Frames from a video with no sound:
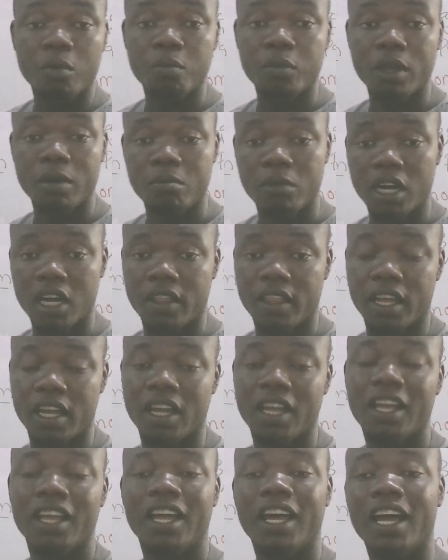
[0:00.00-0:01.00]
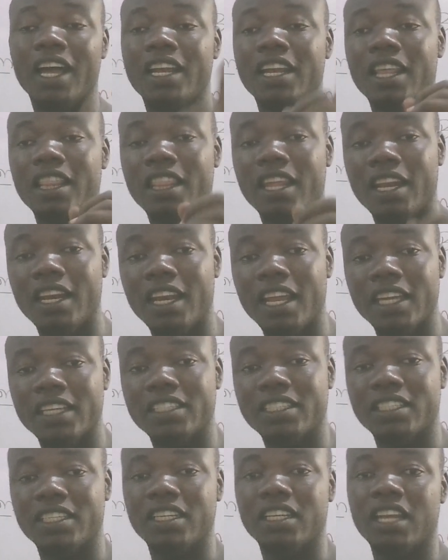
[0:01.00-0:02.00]
from the mother. And then the
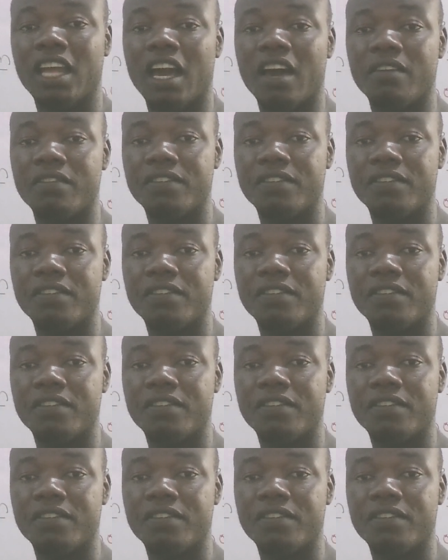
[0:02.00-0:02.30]
next thing